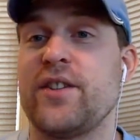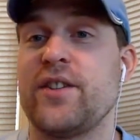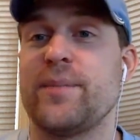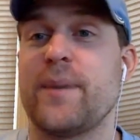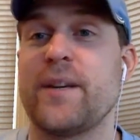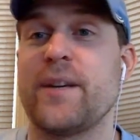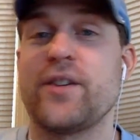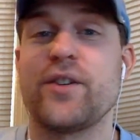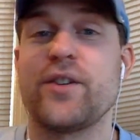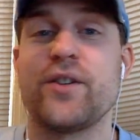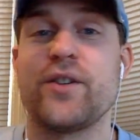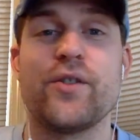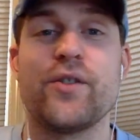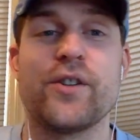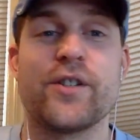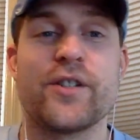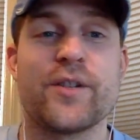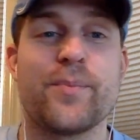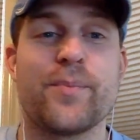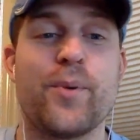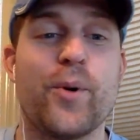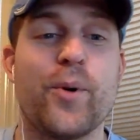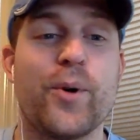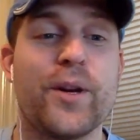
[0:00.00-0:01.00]
Make sure you are
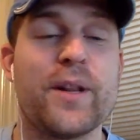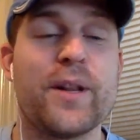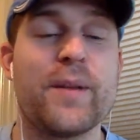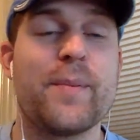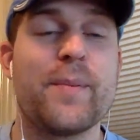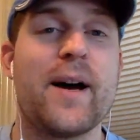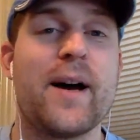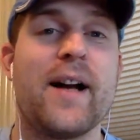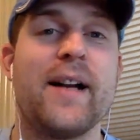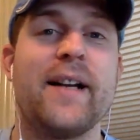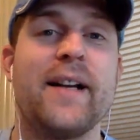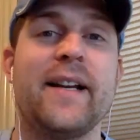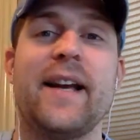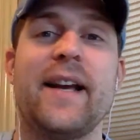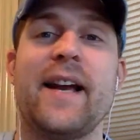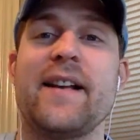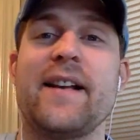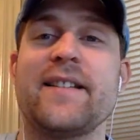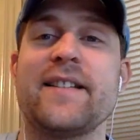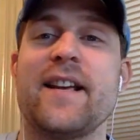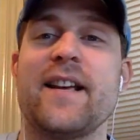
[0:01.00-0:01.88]
supporting the podcast.